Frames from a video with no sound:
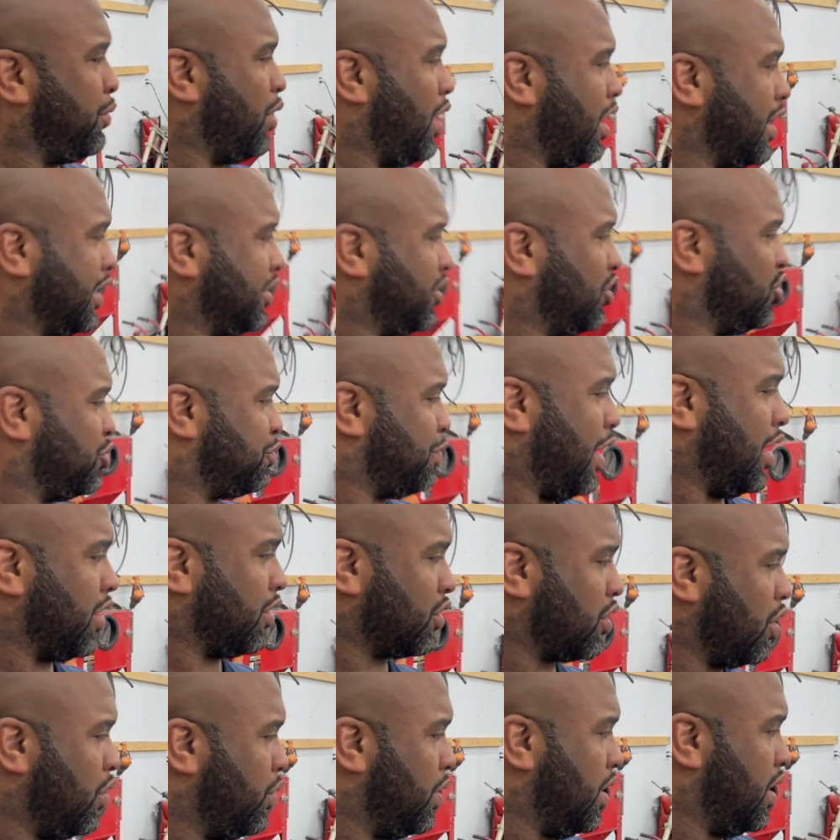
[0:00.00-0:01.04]
I'll get those powder
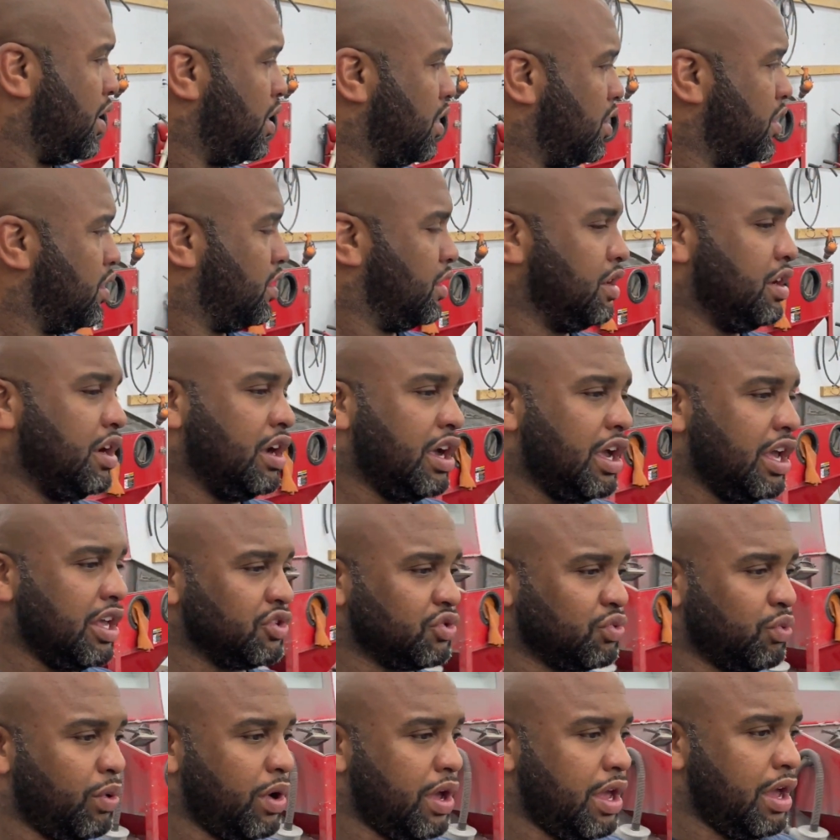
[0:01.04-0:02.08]
coated as
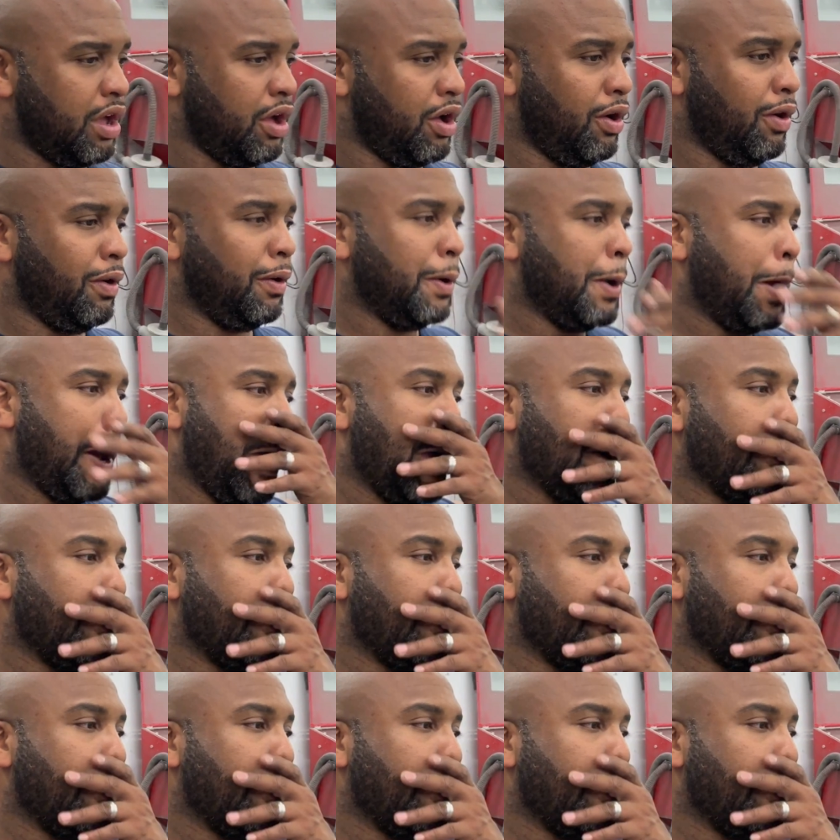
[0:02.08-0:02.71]
well.